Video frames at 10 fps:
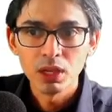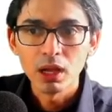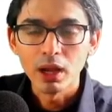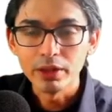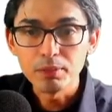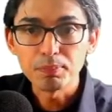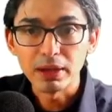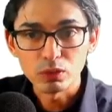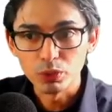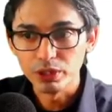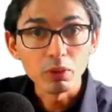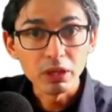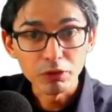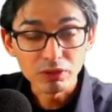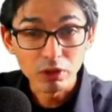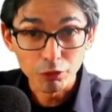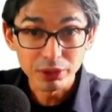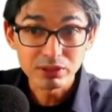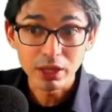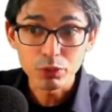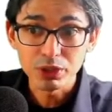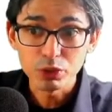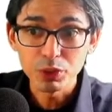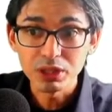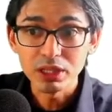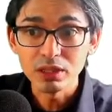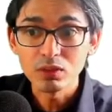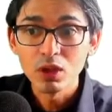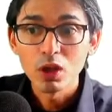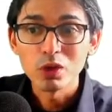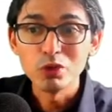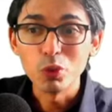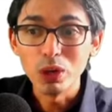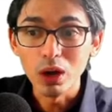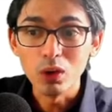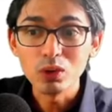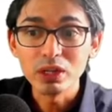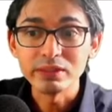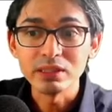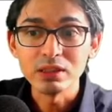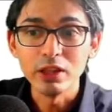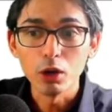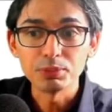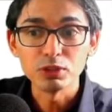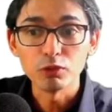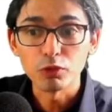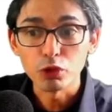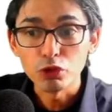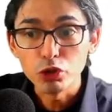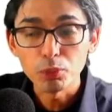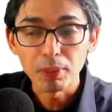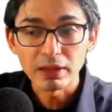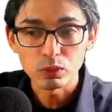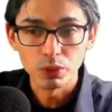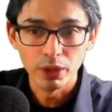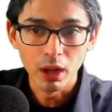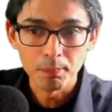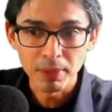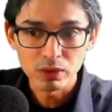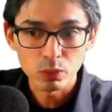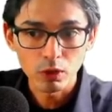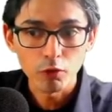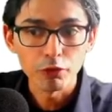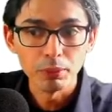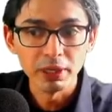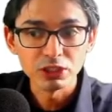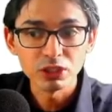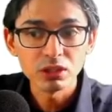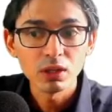And in Password, if it's the first time you're doing this, you will only see the option for new password and password confirmation.